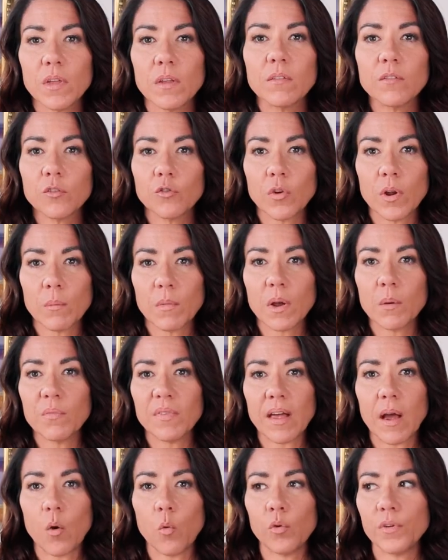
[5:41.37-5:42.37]
that Instagram
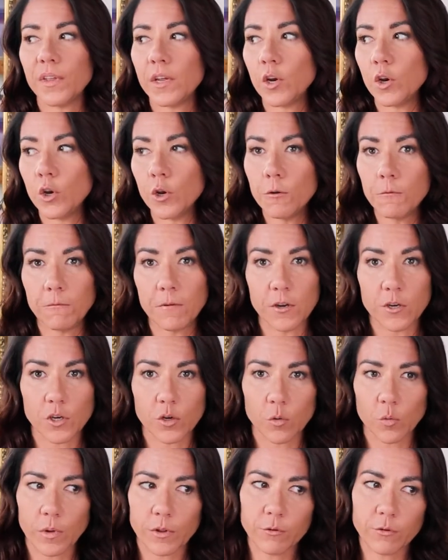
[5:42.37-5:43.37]
comes out with a new
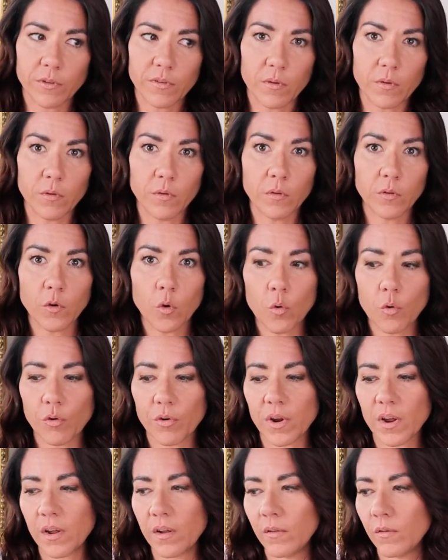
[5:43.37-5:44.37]
feature, whether it's in
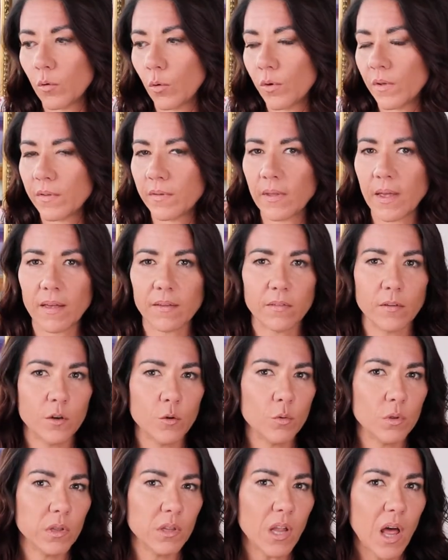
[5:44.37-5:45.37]
stories or it has to
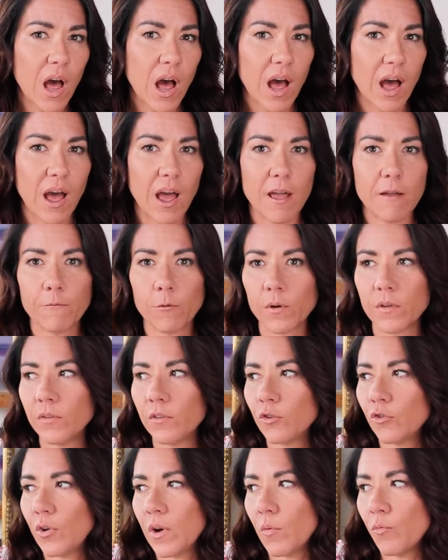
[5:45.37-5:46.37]
do with live or
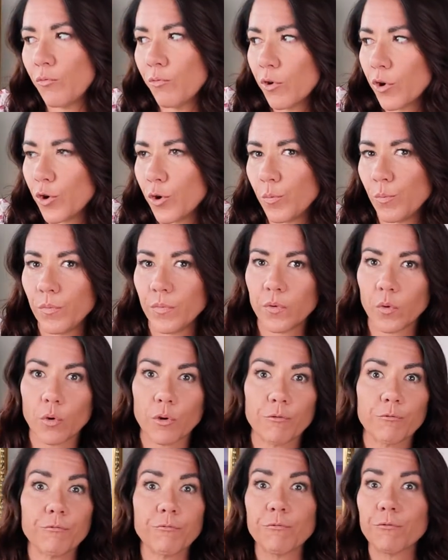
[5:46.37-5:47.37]
Instagram rooms or